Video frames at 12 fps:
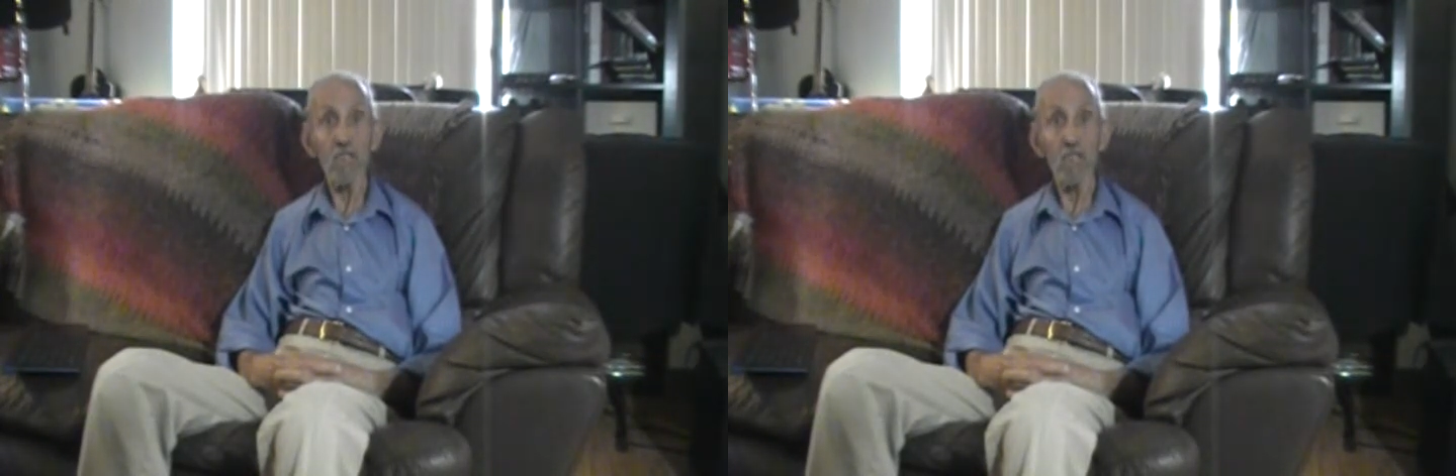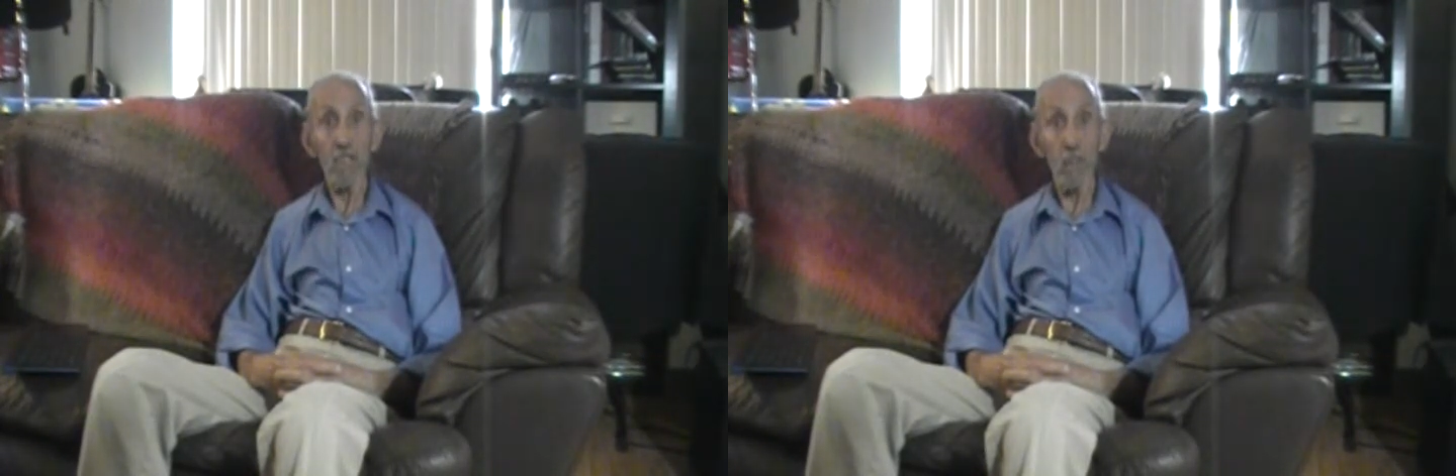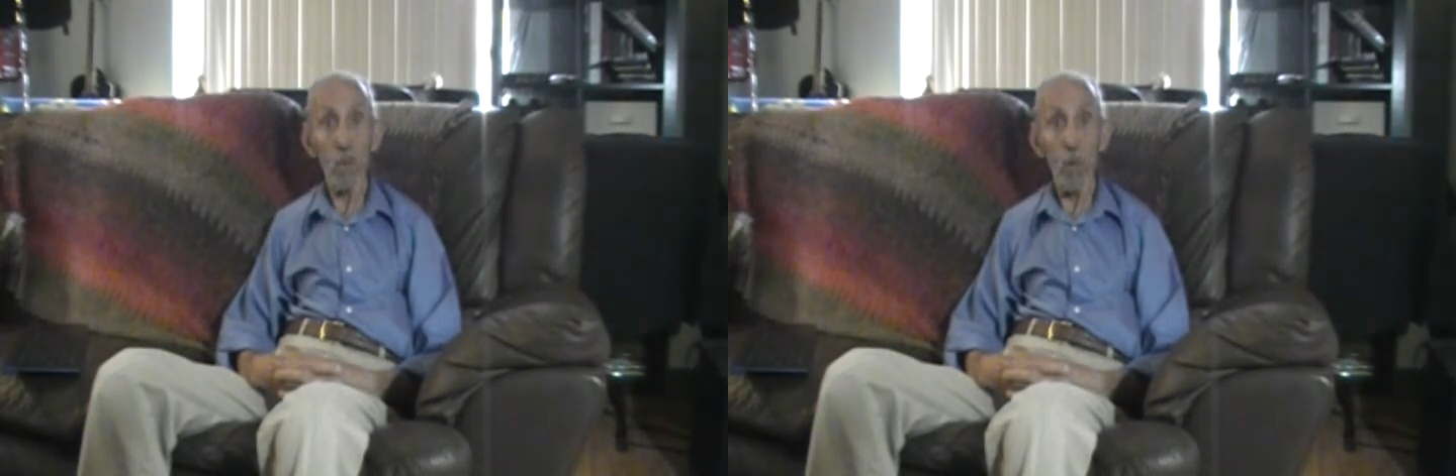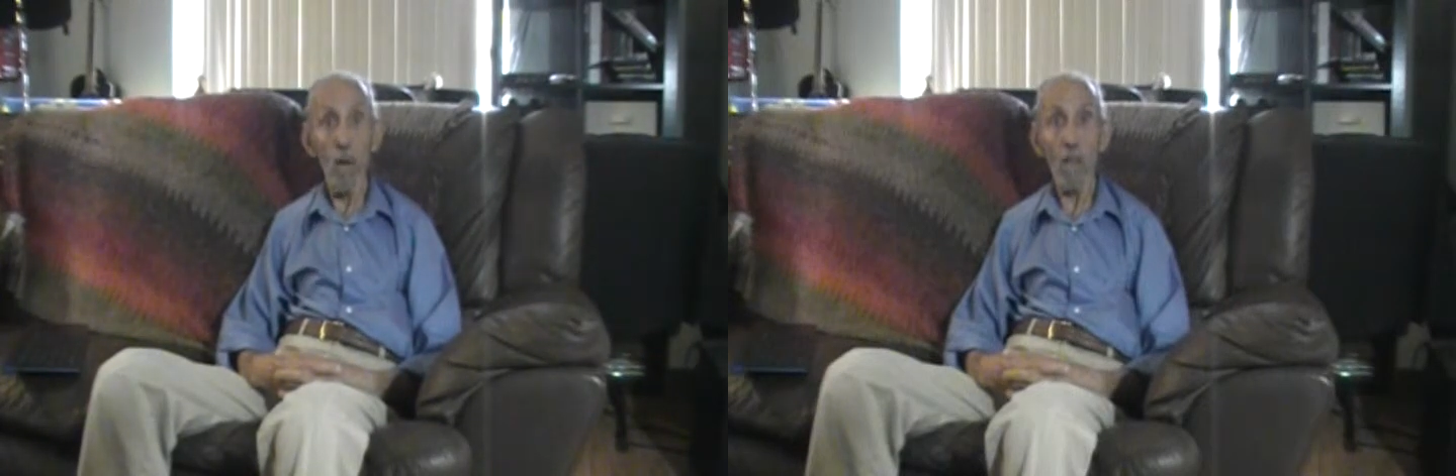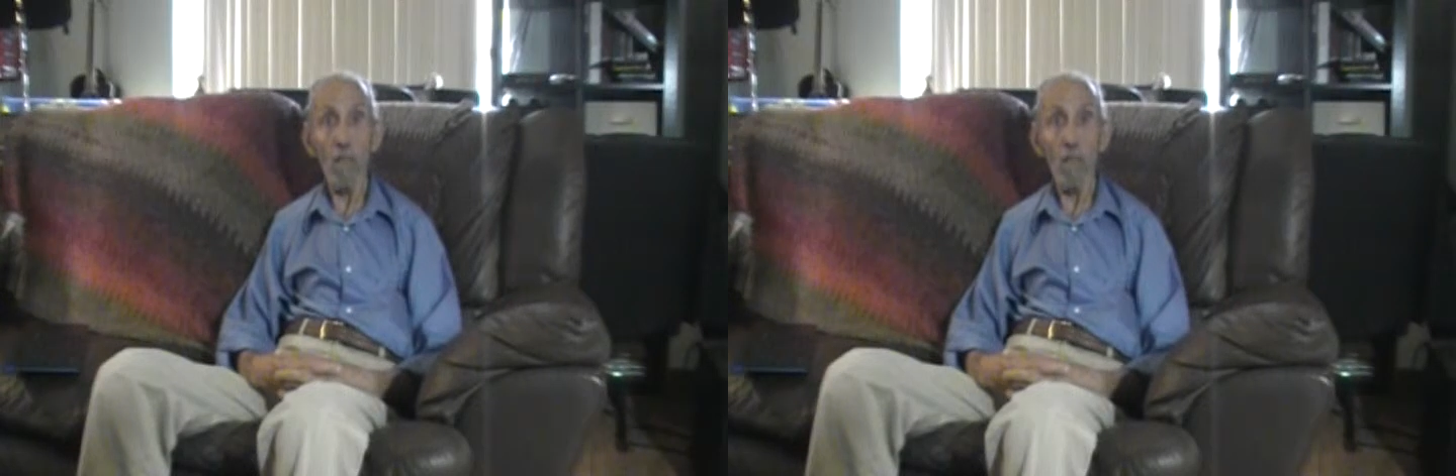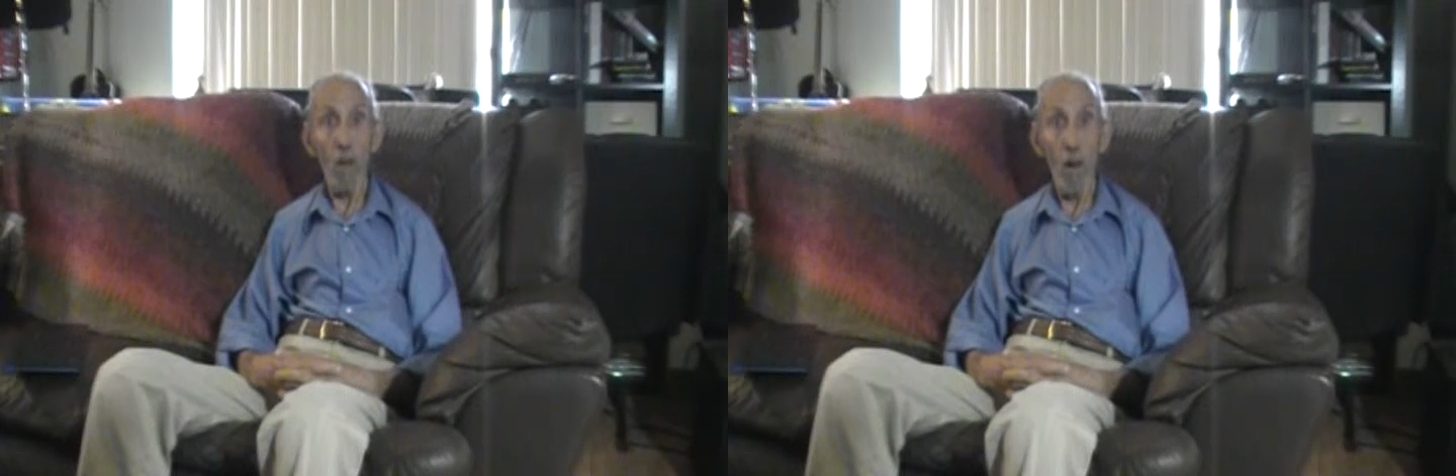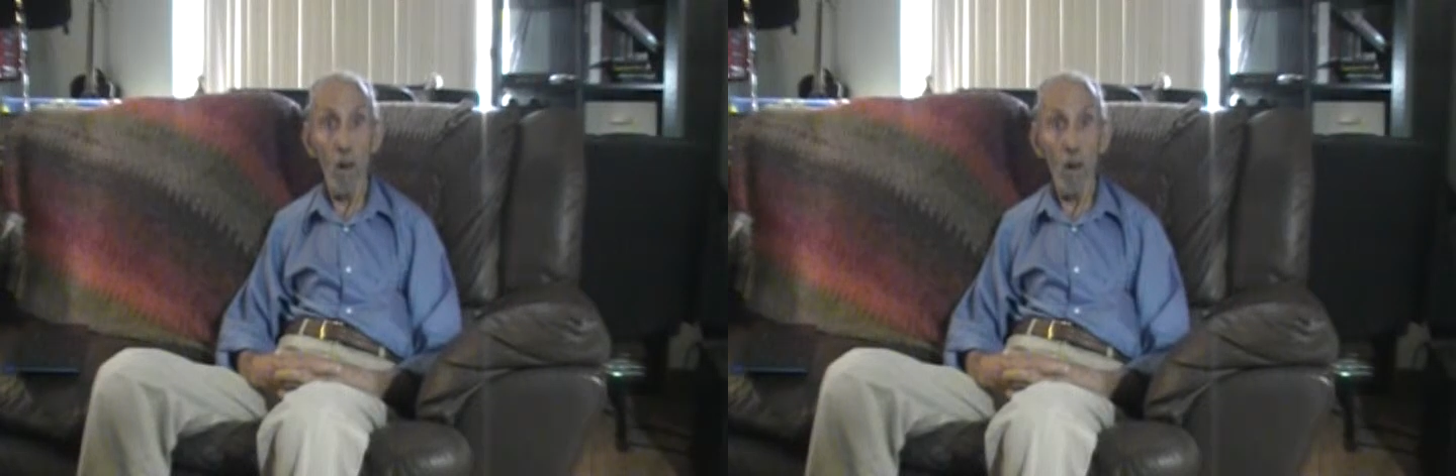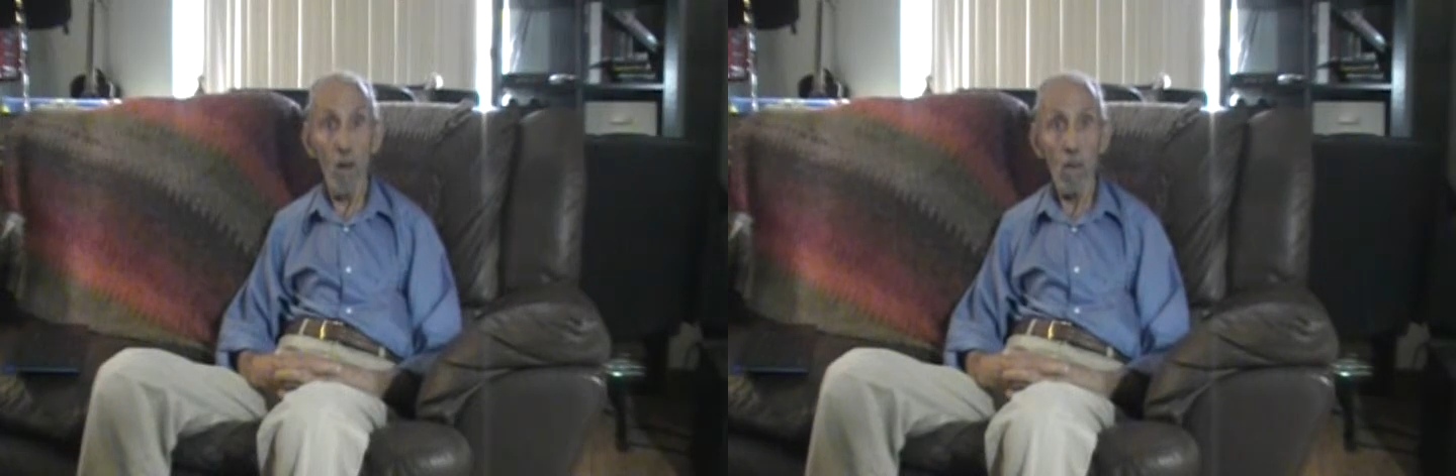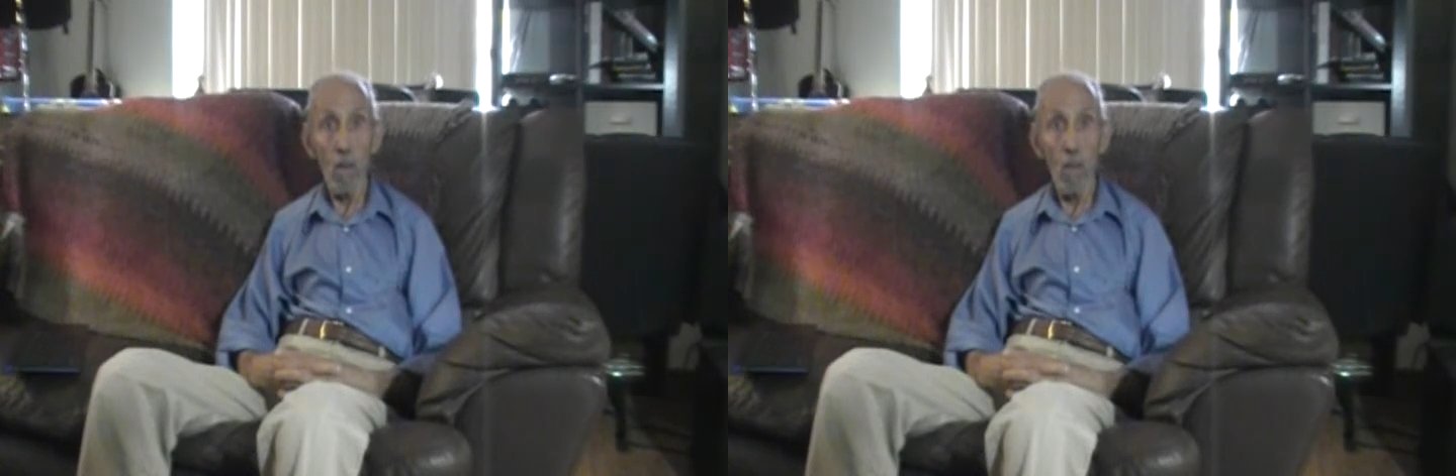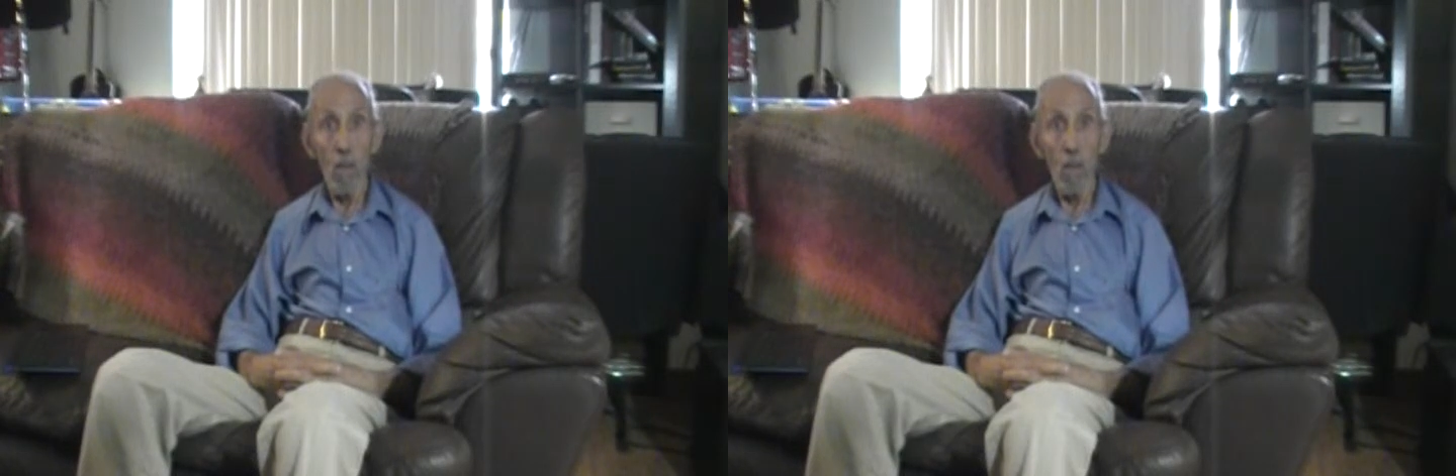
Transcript: sit well at all,